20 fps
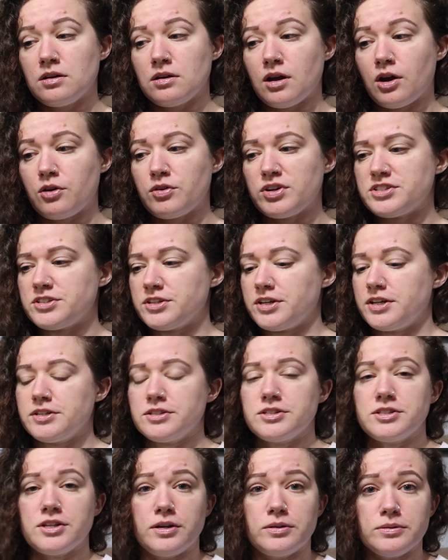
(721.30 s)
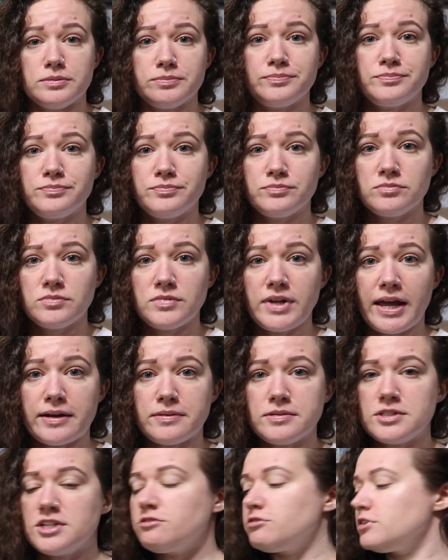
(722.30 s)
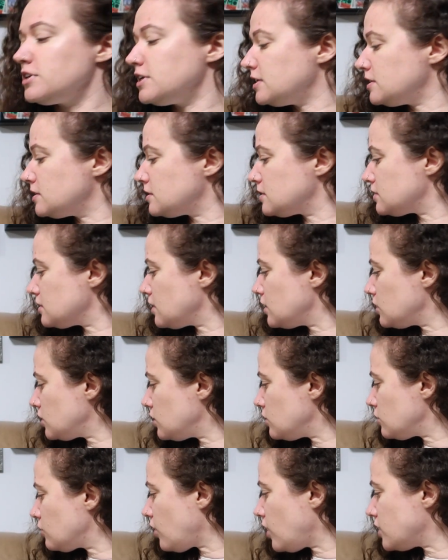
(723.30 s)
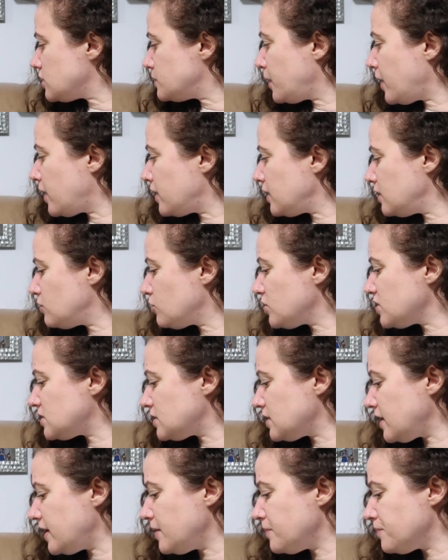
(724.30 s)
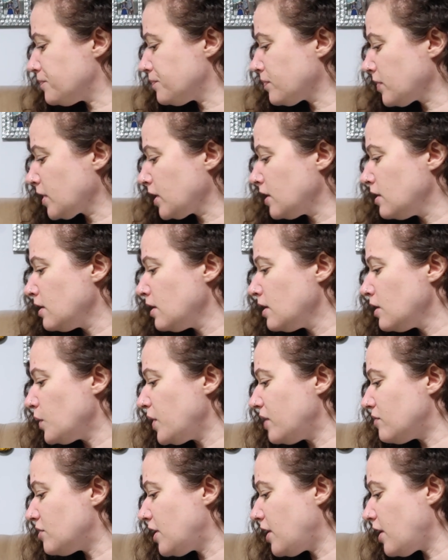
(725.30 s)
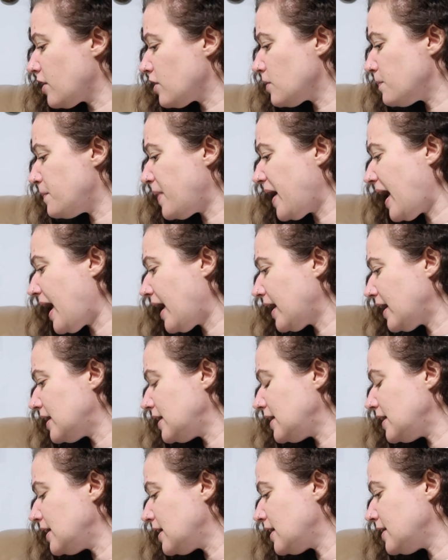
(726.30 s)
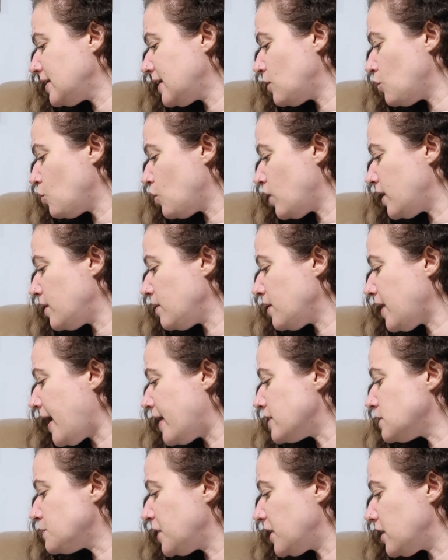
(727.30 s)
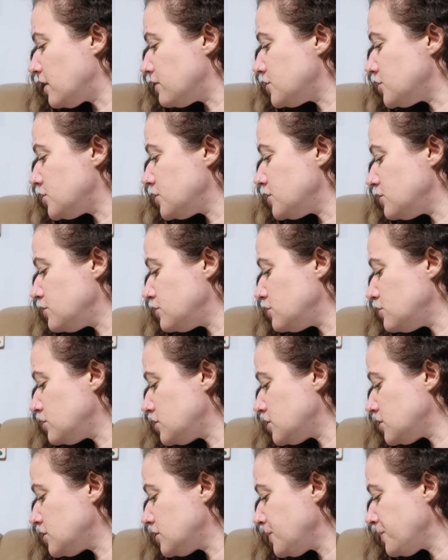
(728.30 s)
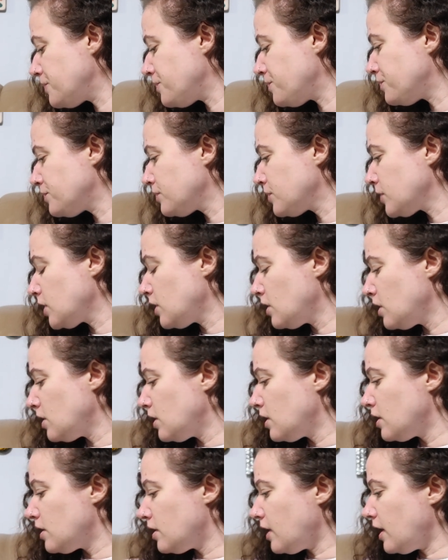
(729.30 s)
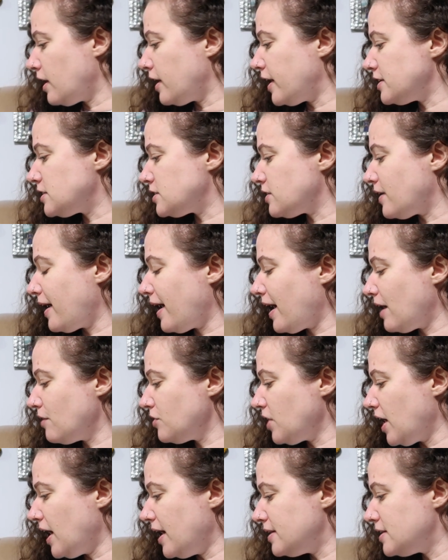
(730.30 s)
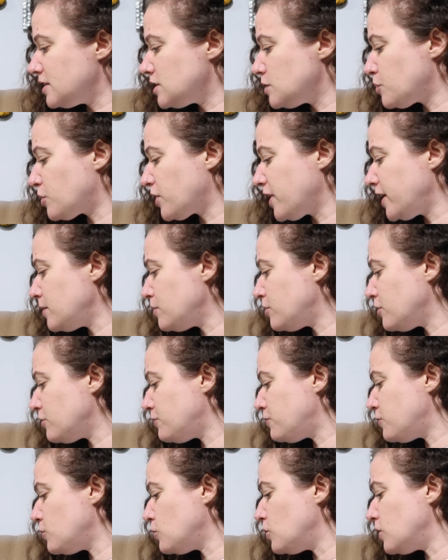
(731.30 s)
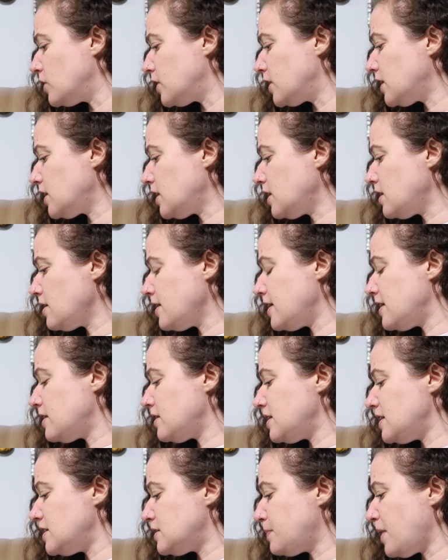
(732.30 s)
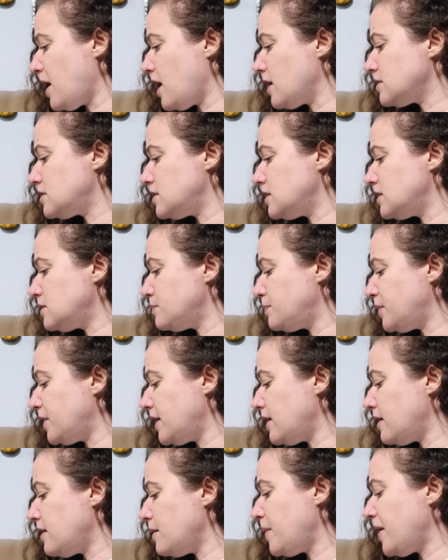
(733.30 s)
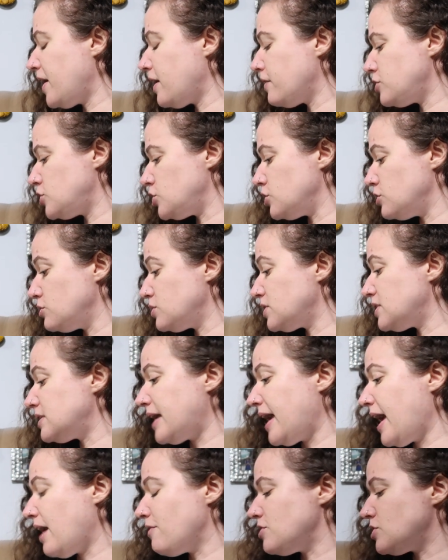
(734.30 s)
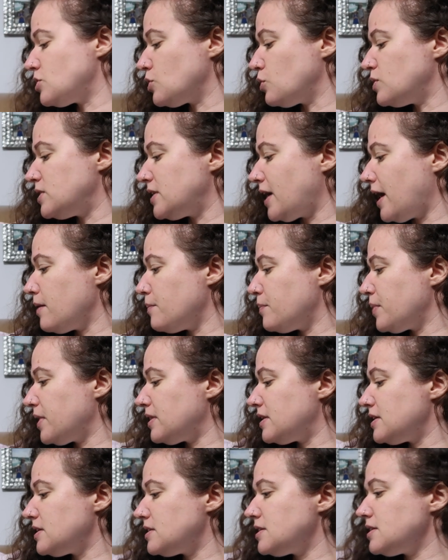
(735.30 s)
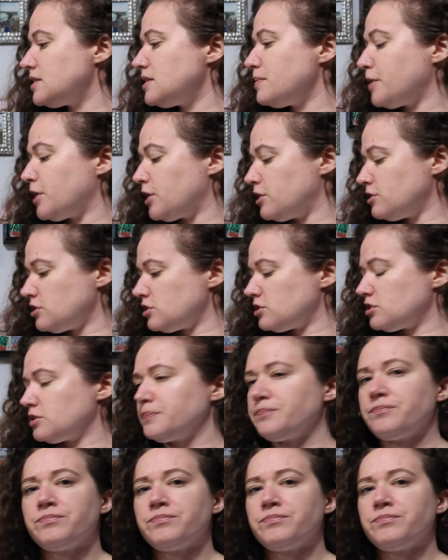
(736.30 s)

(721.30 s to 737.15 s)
a wristlet. So yeah, Tiffany's little crossbody wristlet. We have another bag in here and then one last pair of shoes. All right, so I have gotten this brand before in these boxes, but a pair of shoes, and they haven't sold yet, but this is a purse.